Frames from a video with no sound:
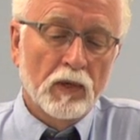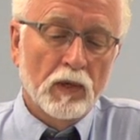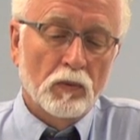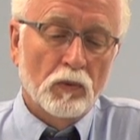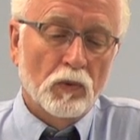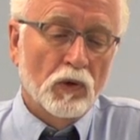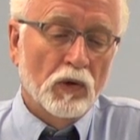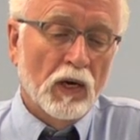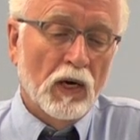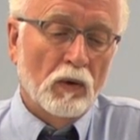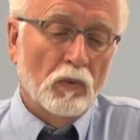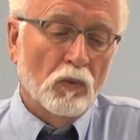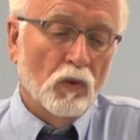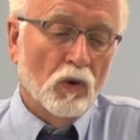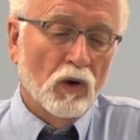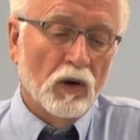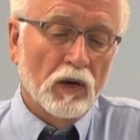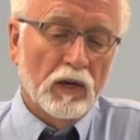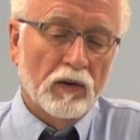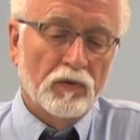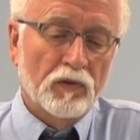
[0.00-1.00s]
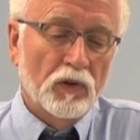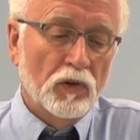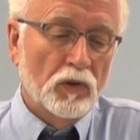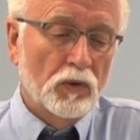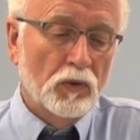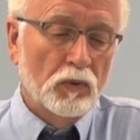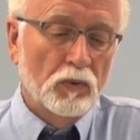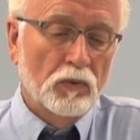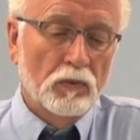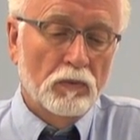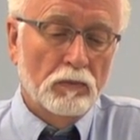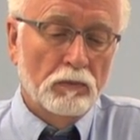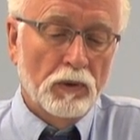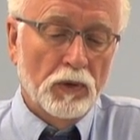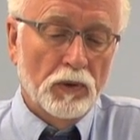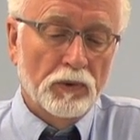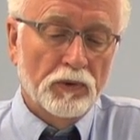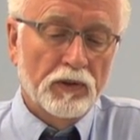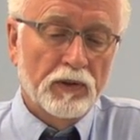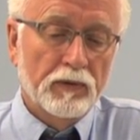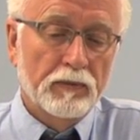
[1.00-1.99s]
It will not work if you do
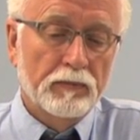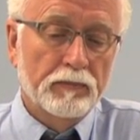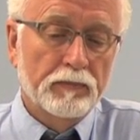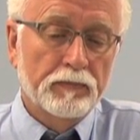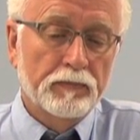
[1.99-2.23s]
both.